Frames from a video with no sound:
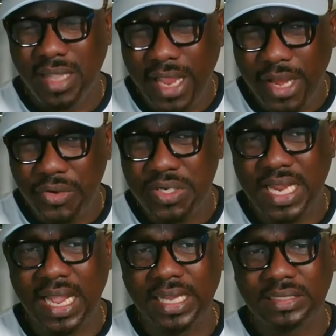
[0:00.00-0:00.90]

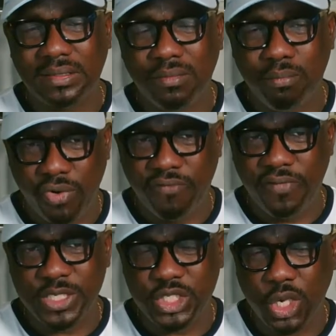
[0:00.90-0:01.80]
erudite
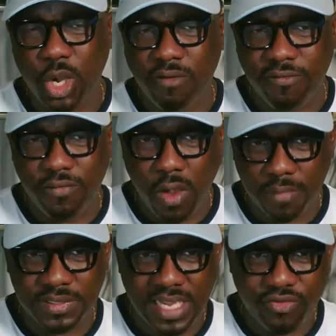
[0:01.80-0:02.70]
professor of
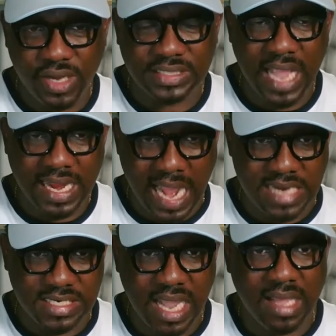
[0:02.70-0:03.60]
obstetrics and
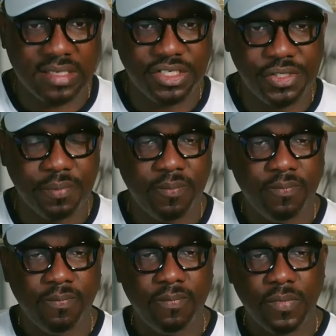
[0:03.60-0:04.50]
gynecology
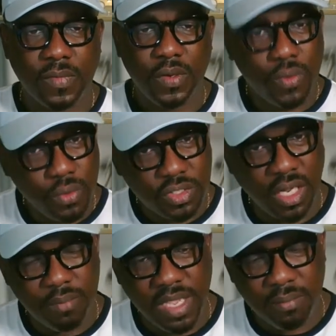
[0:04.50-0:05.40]
who
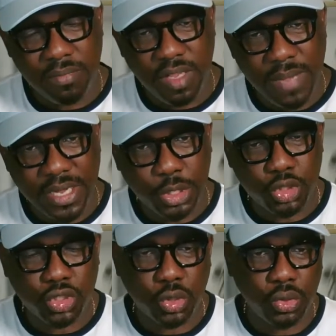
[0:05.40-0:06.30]
taught me in the medical
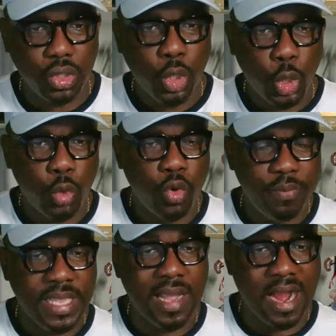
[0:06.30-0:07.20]
school who will
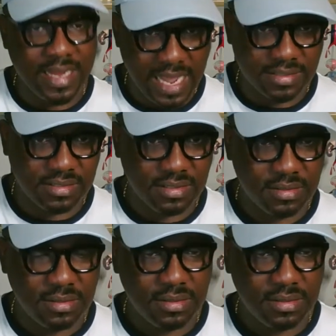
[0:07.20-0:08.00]
be our guest.